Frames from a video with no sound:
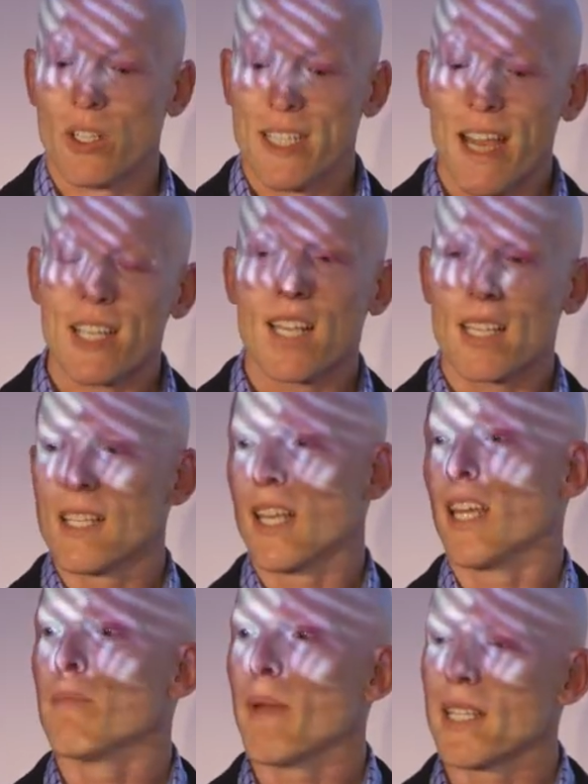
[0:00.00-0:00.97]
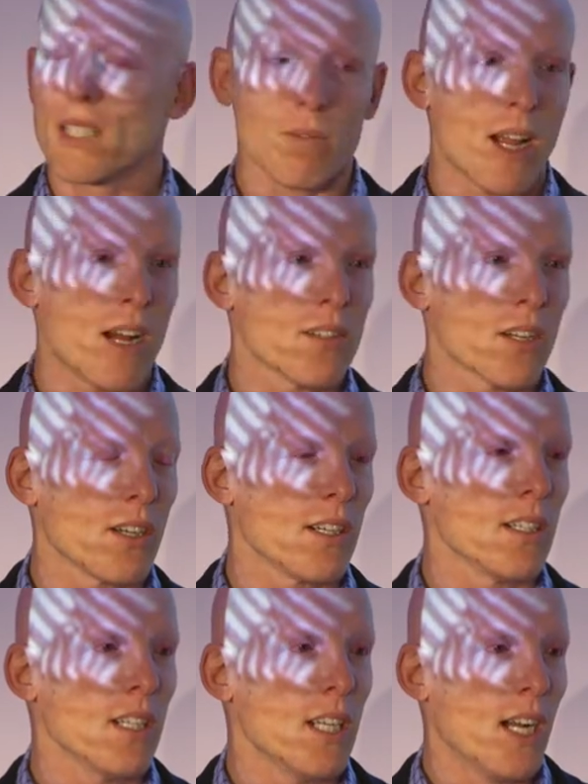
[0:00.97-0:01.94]
yes, I see inmates around
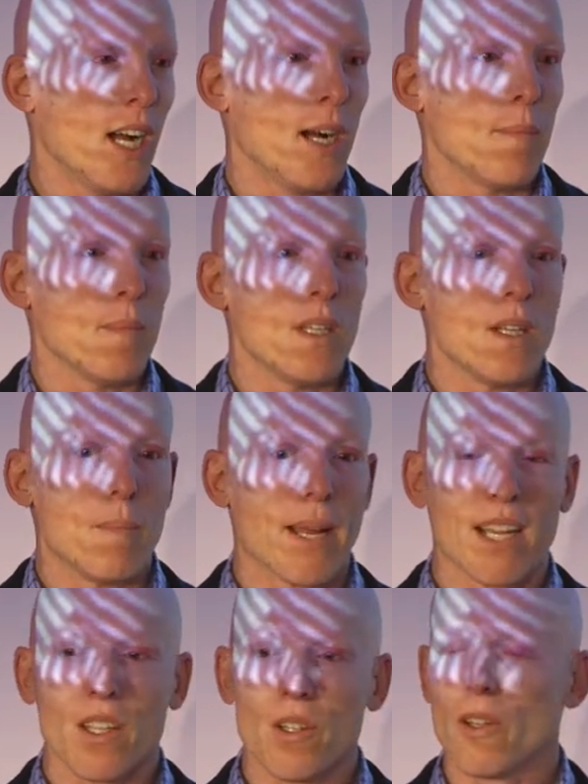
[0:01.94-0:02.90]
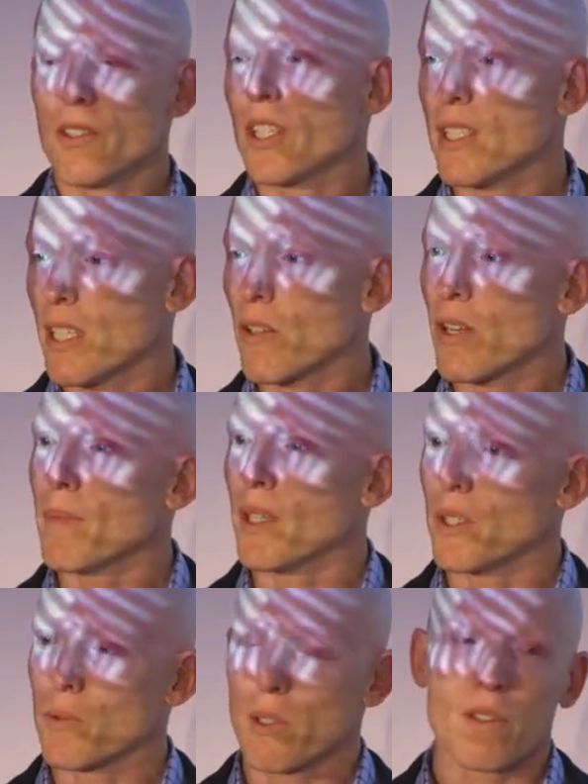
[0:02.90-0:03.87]
her, but you don't just see criminals.